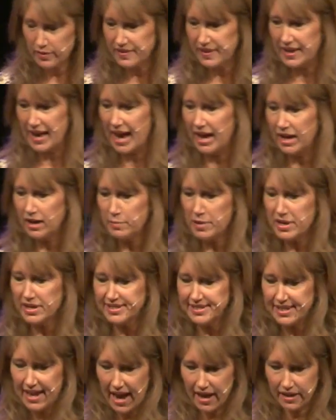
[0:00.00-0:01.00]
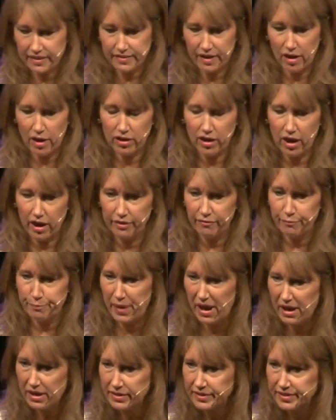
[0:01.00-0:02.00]
as the enemy attacks our kind of
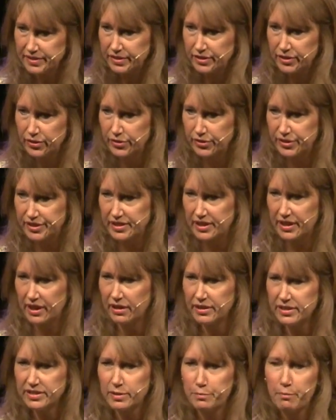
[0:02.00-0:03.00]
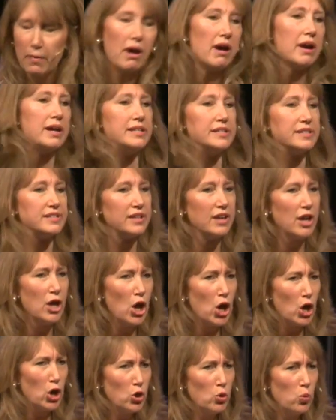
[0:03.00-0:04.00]
personhood and undermines
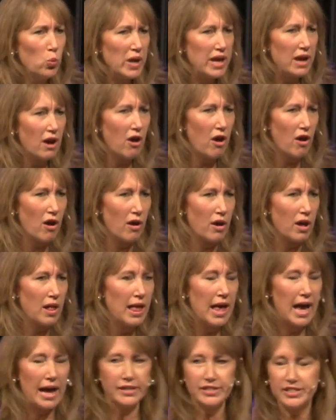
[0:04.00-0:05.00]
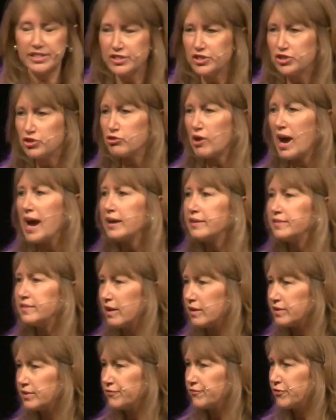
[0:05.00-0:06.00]
who we are and distracts
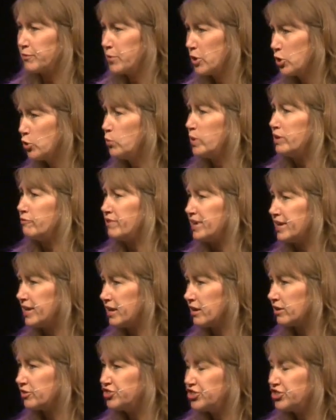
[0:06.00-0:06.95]
us from who we really are,